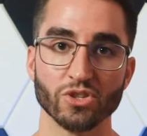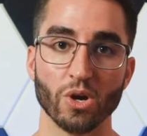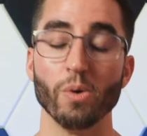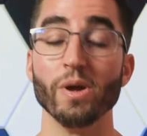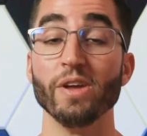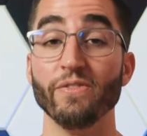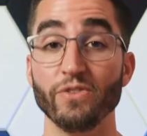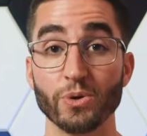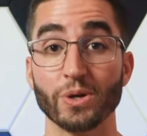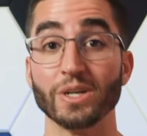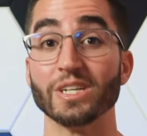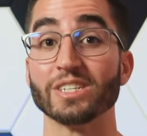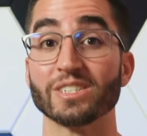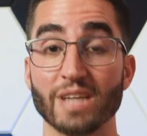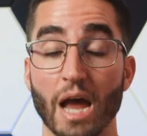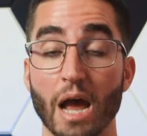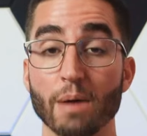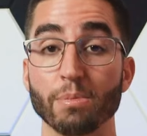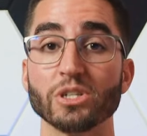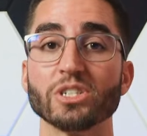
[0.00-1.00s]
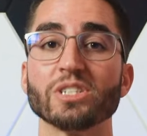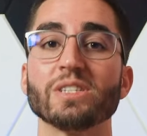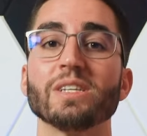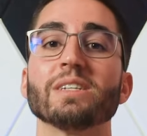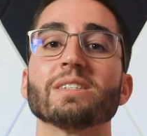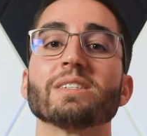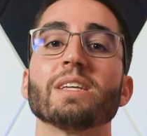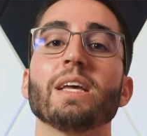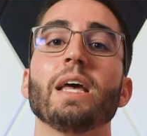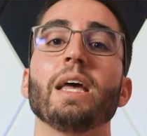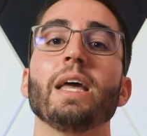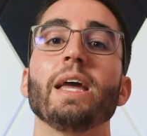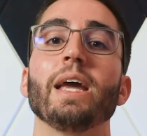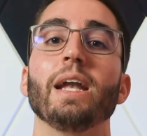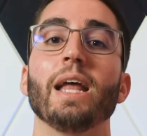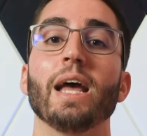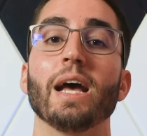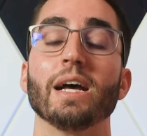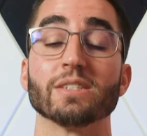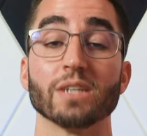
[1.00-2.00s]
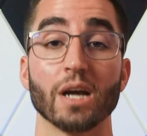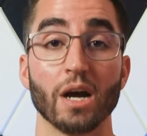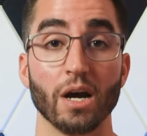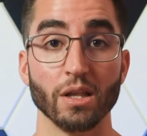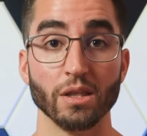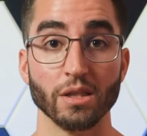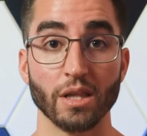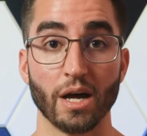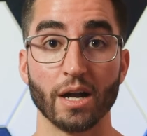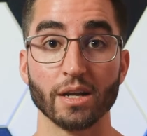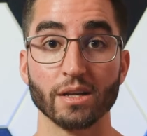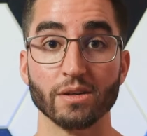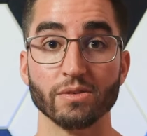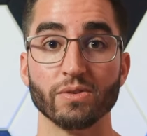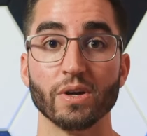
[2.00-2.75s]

if you can establish this, it has a lot of